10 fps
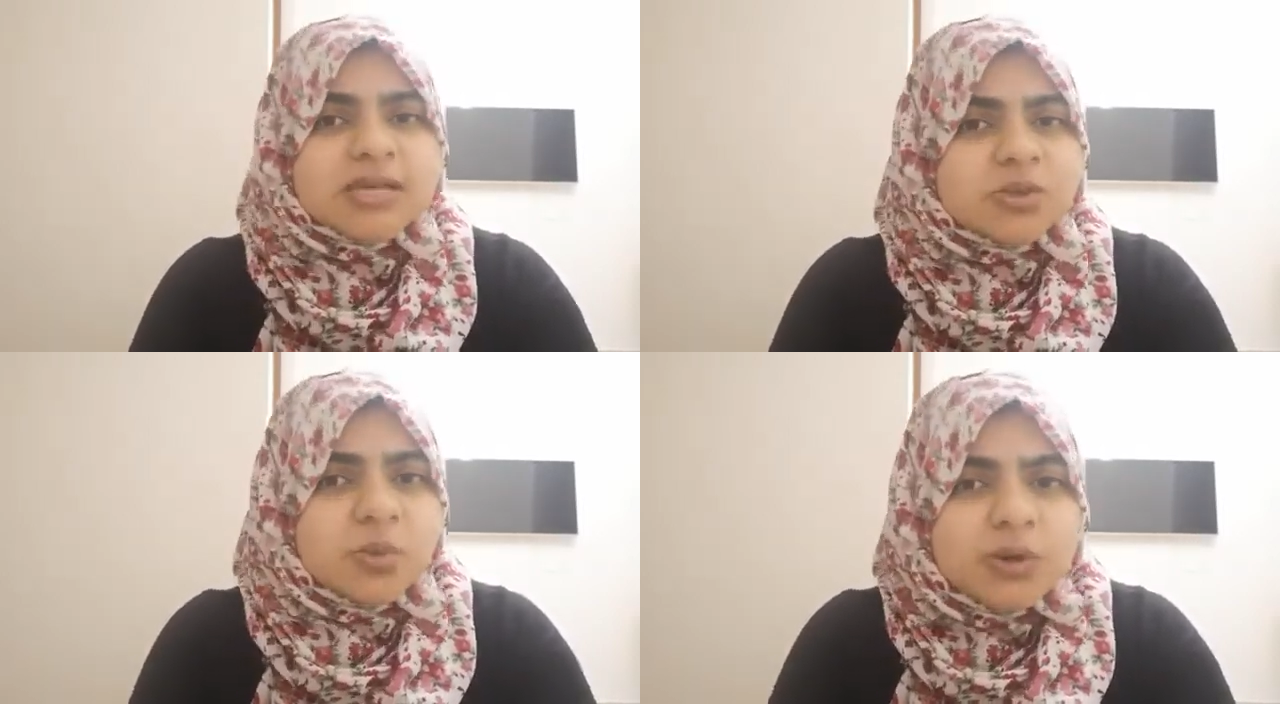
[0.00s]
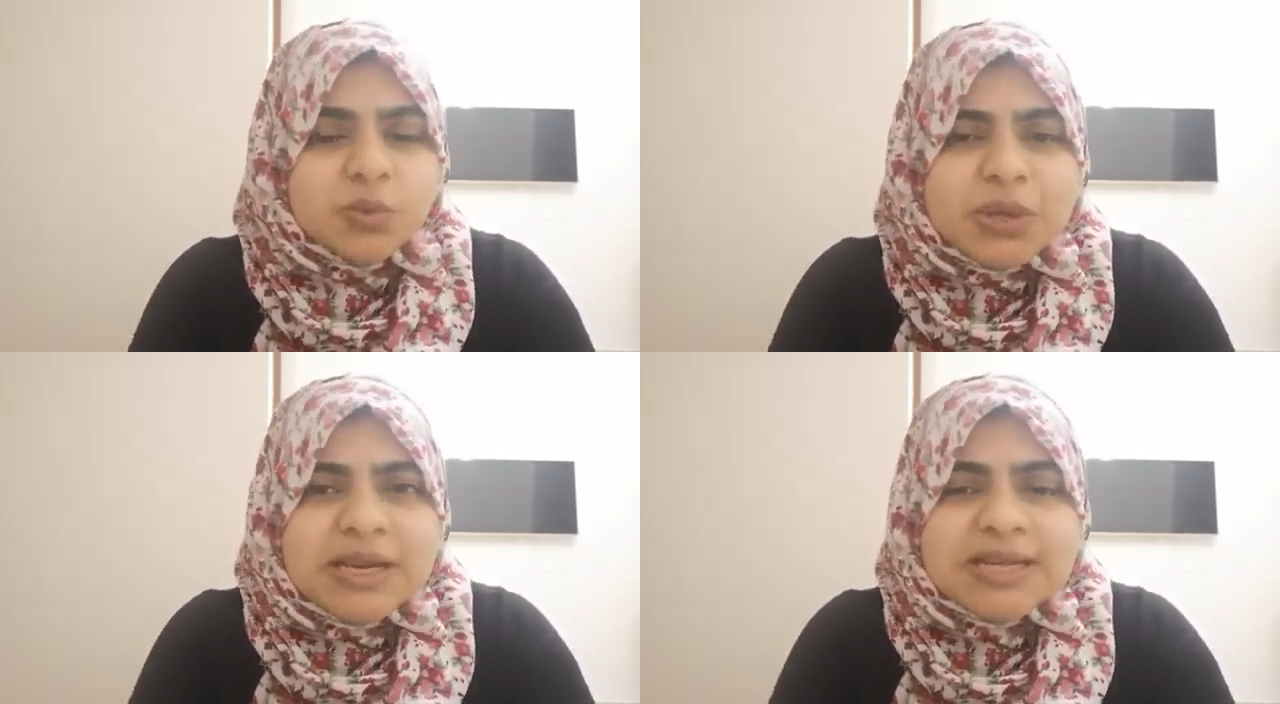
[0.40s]
So we
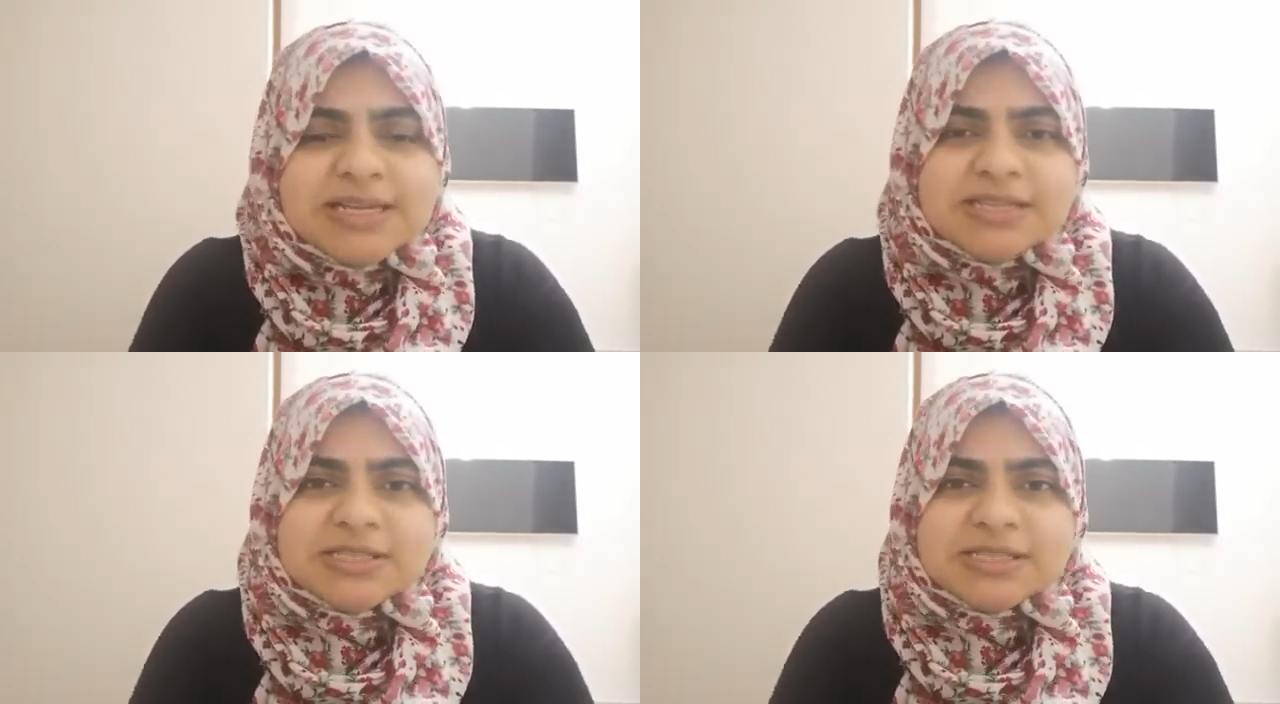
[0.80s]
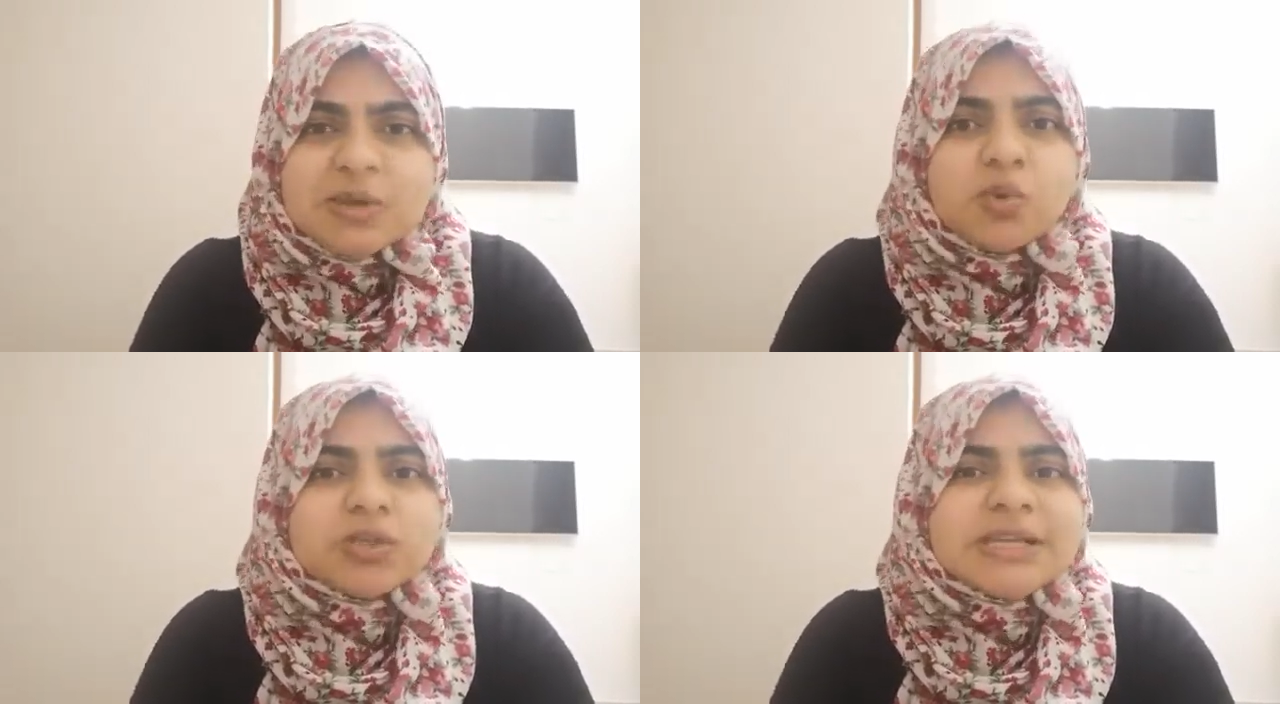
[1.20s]
really need to
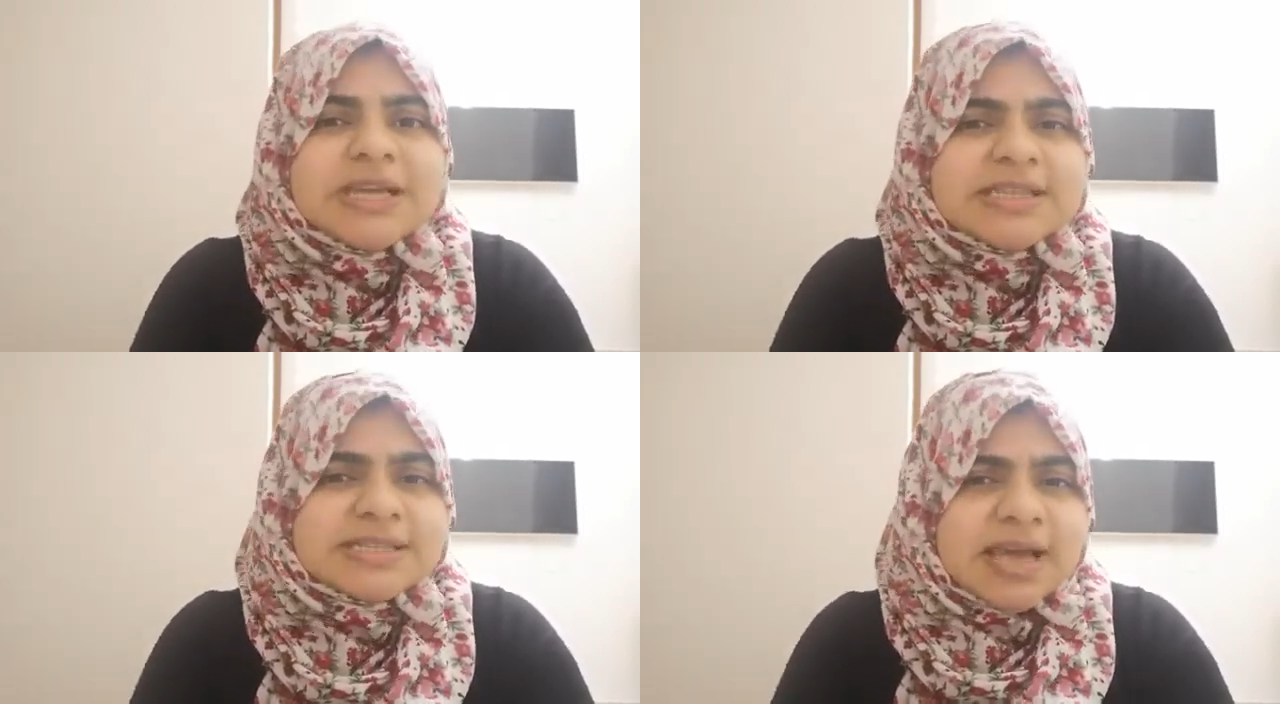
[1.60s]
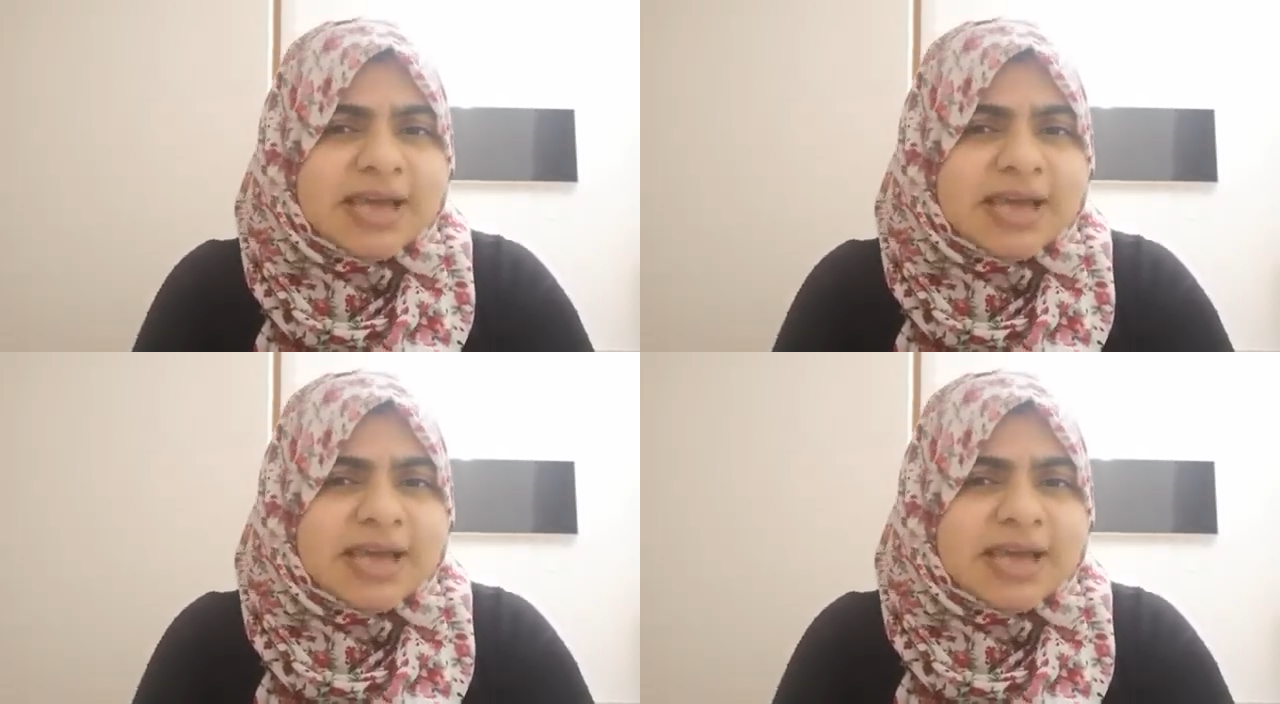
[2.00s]
see what is a